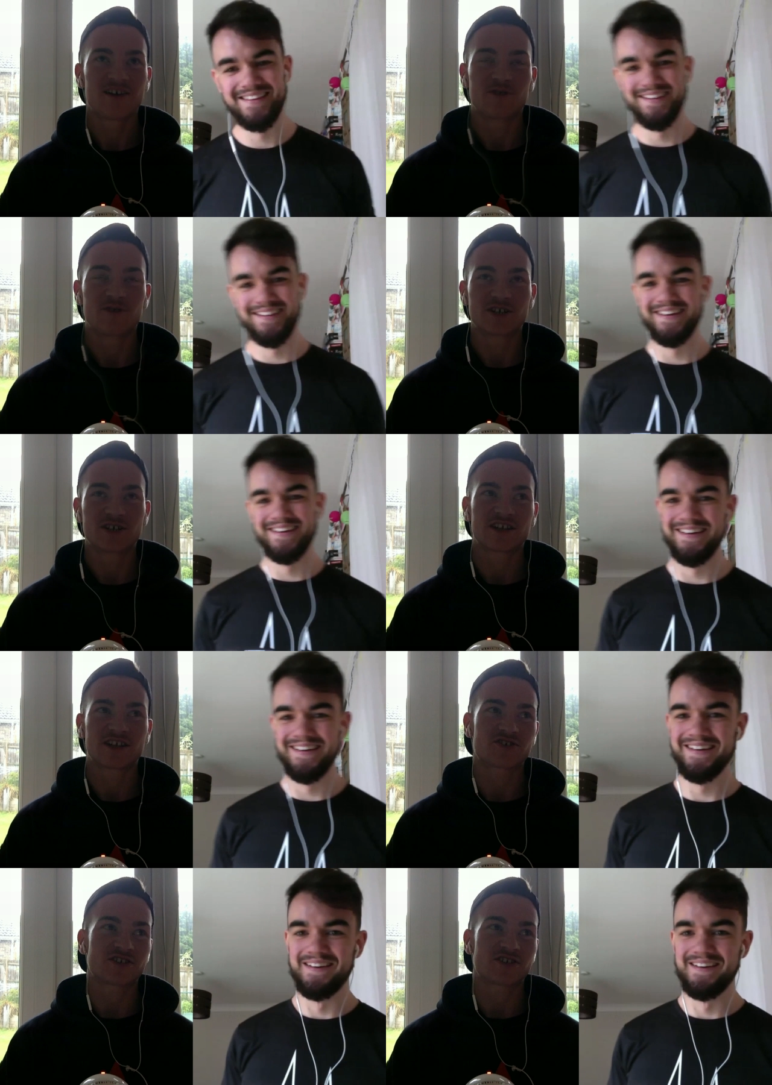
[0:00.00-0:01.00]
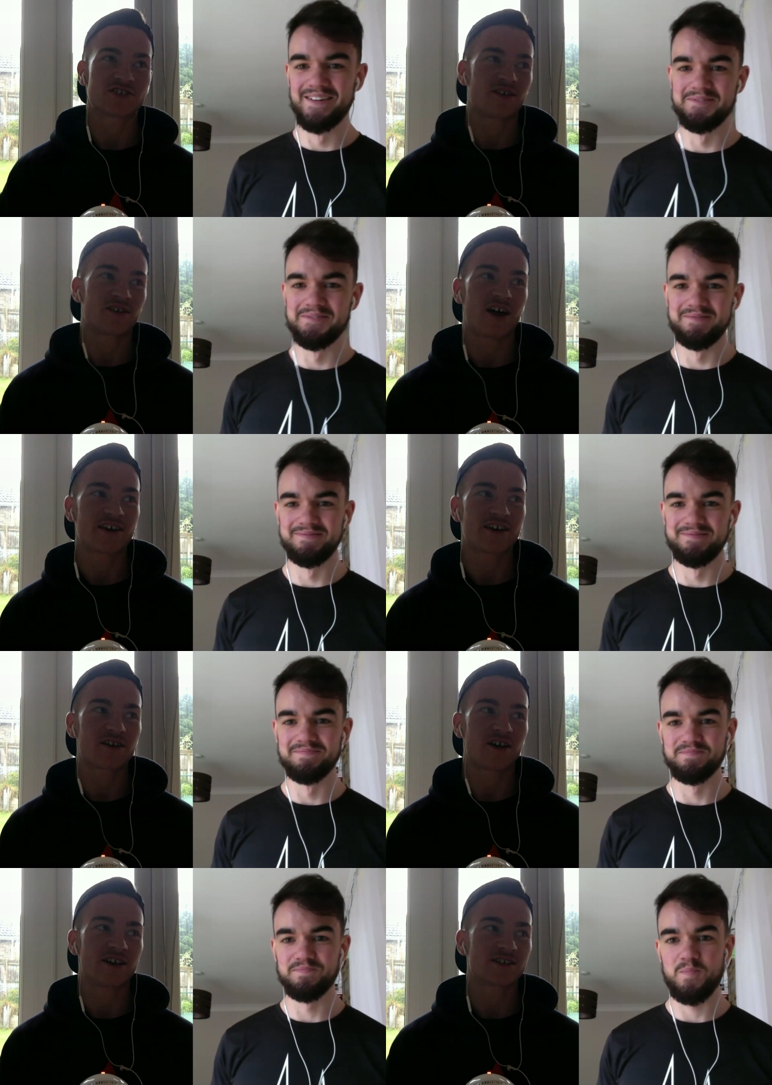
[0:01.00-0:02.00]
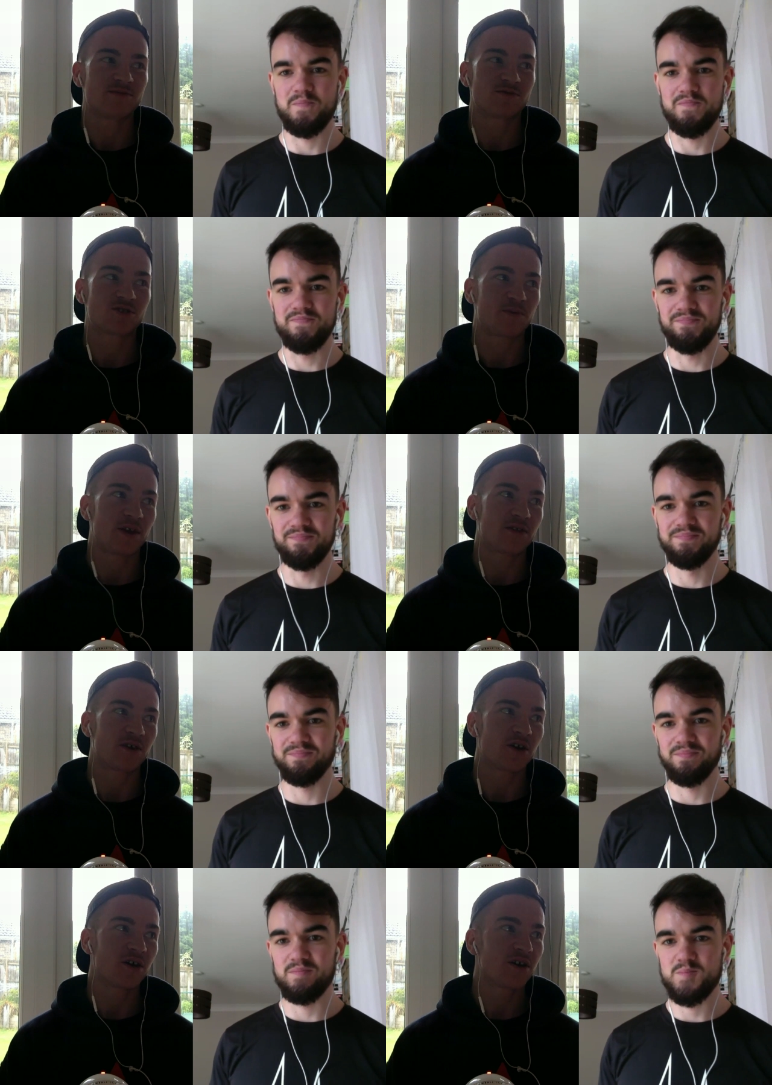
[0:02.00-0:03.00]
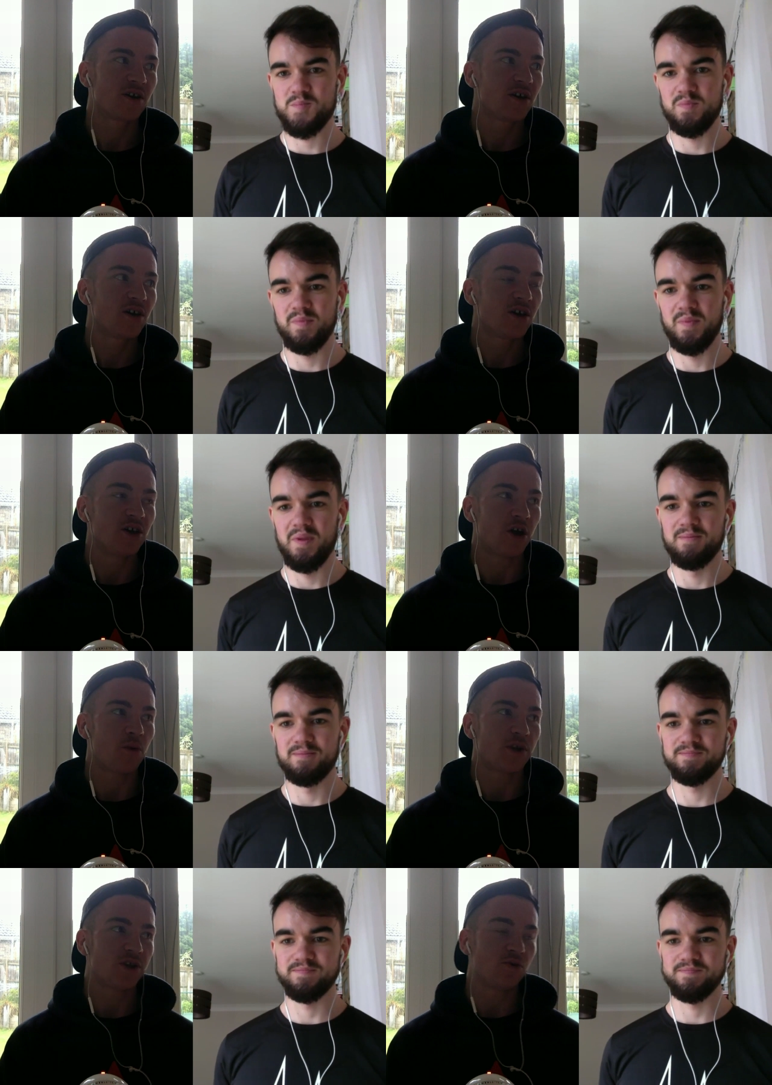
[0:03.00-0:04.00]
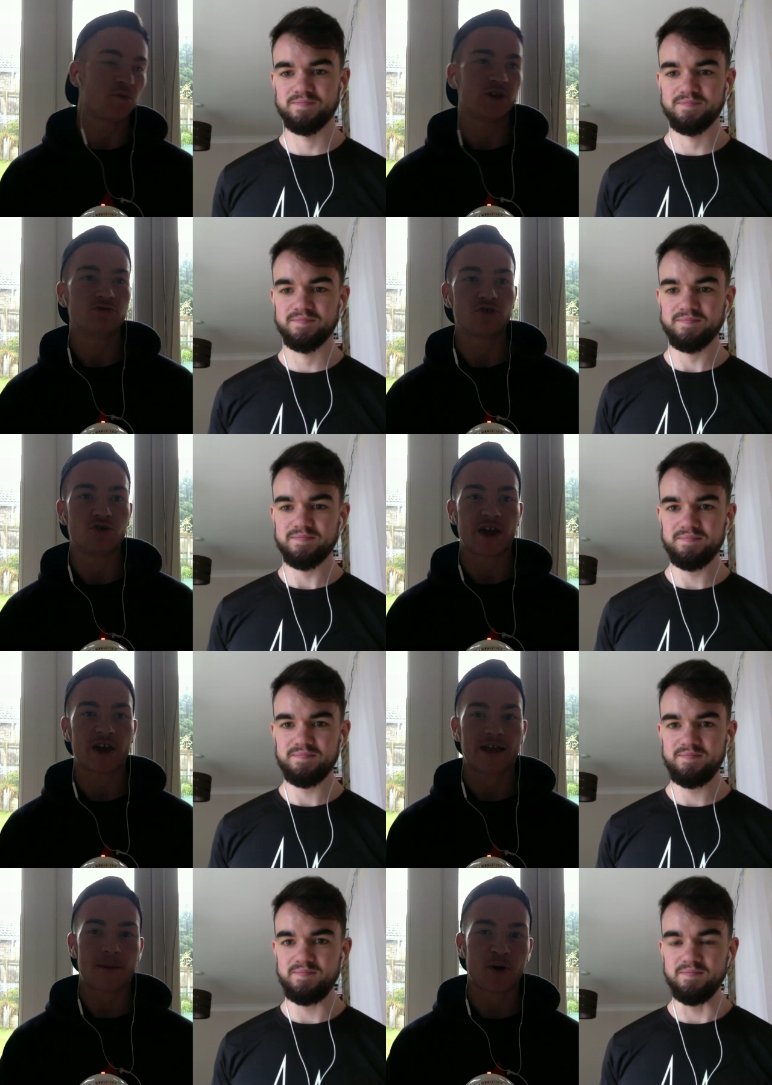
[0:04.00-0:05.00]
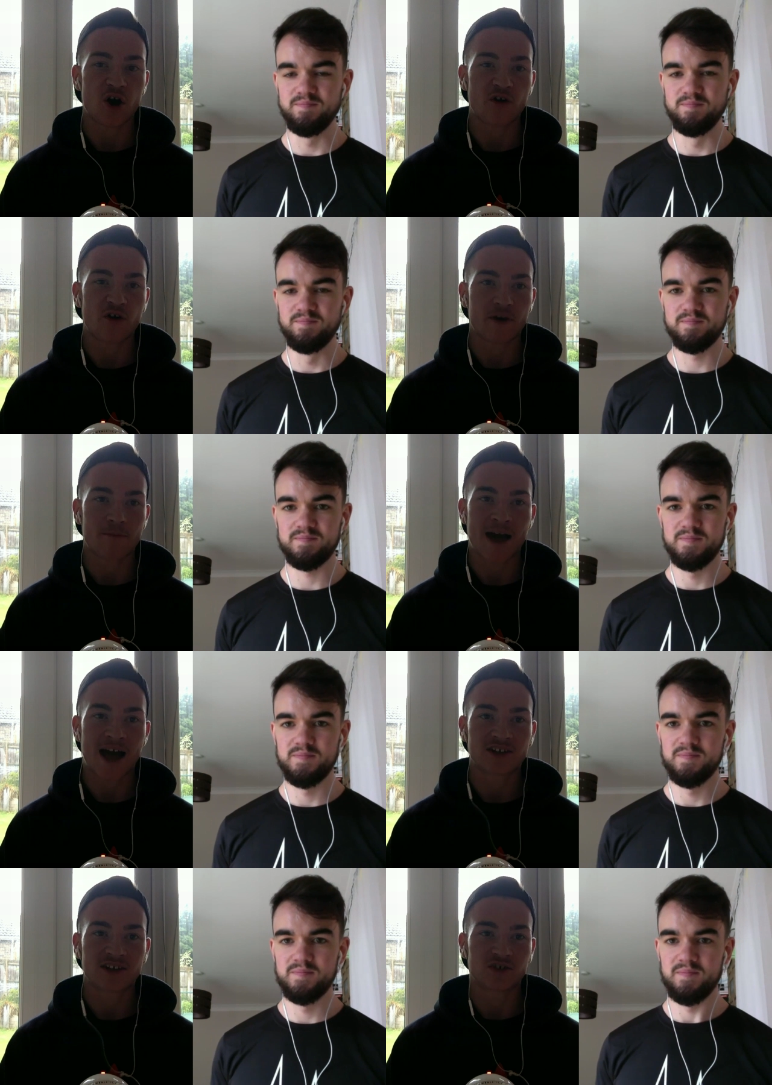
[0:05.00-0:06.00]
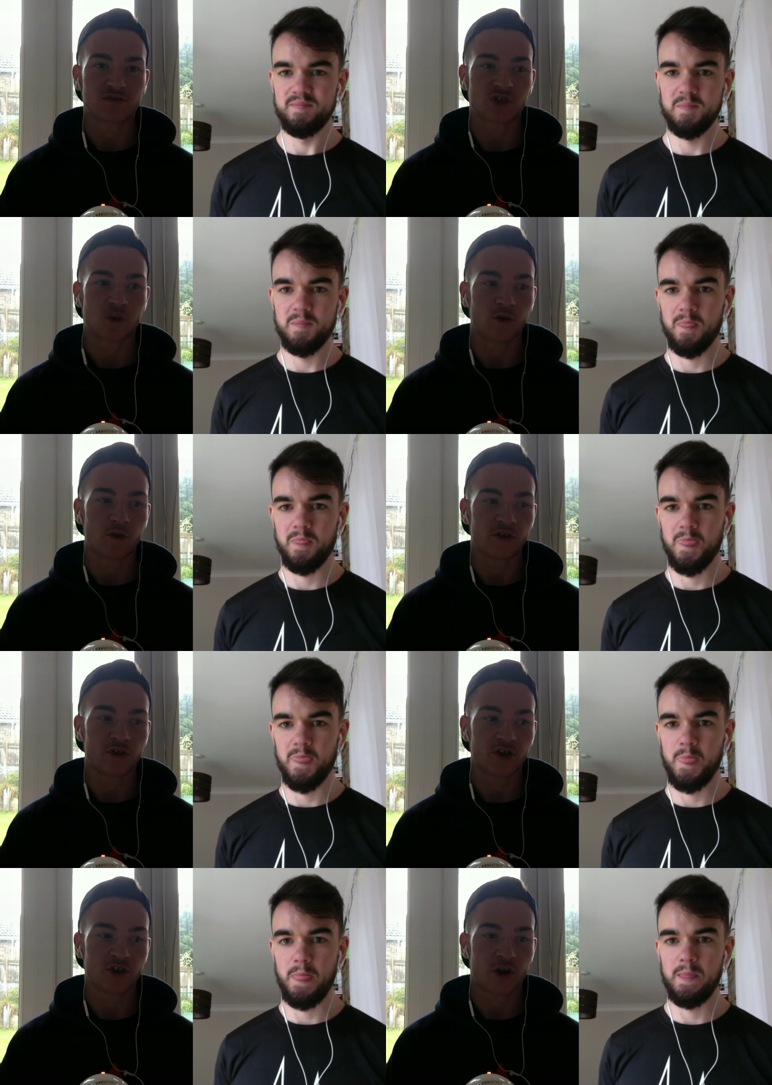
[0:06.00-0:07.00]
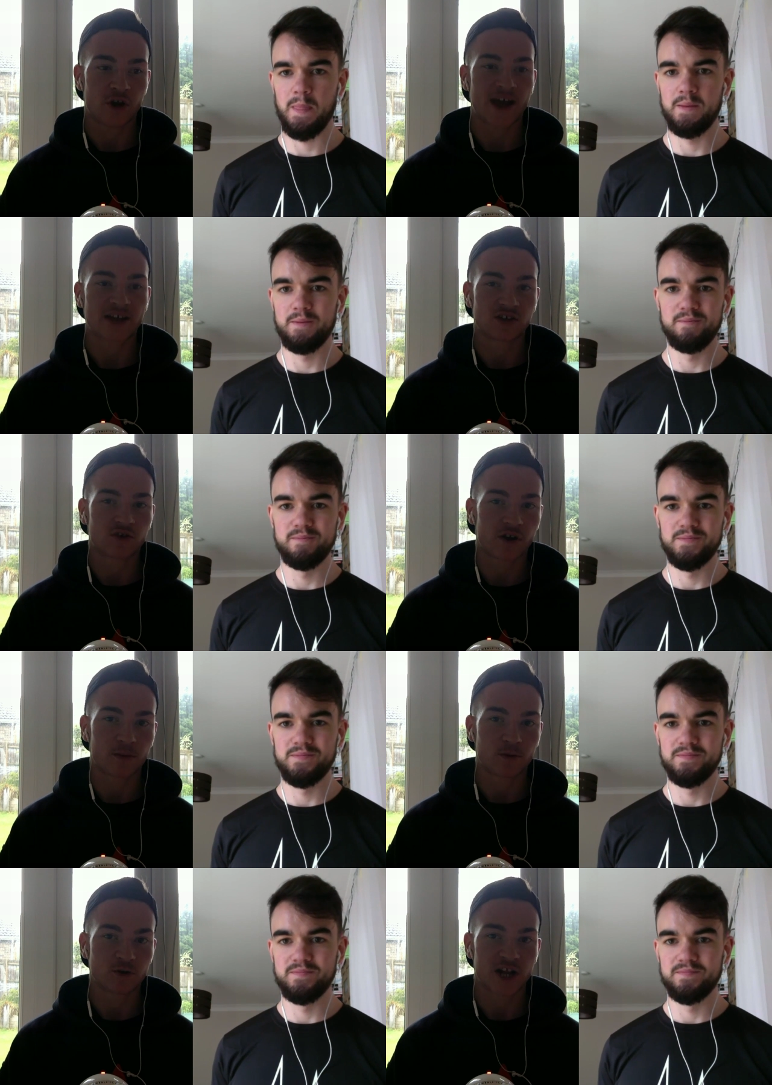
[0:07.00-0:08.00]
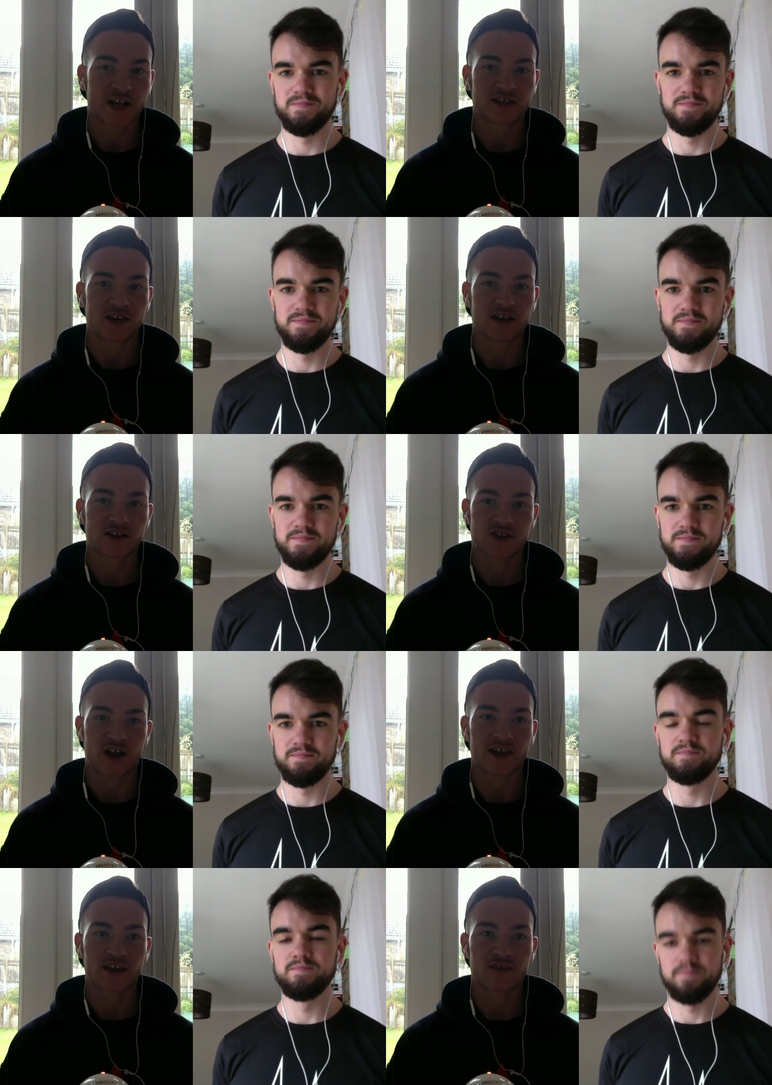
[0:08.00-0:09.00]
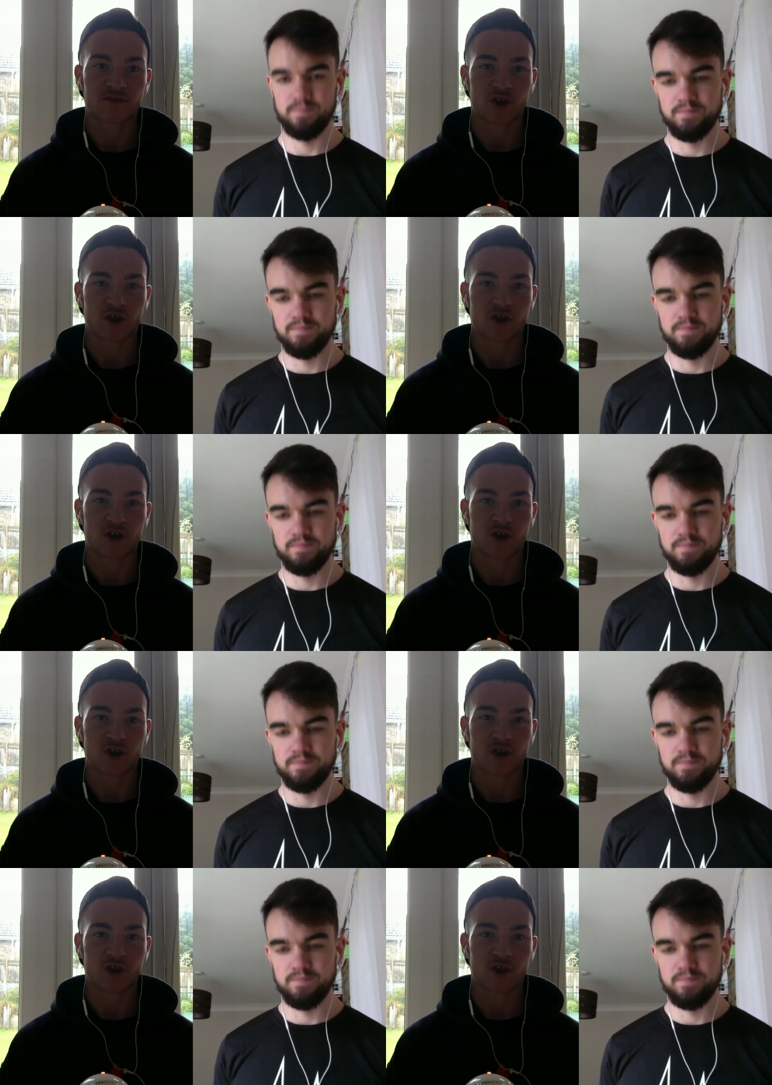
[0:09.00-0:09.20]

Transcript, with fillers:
Speaker 1: Which is interesting. Like it seems to be that you know when you when you do get that perfect match of someone that you know has incredible genetics like if you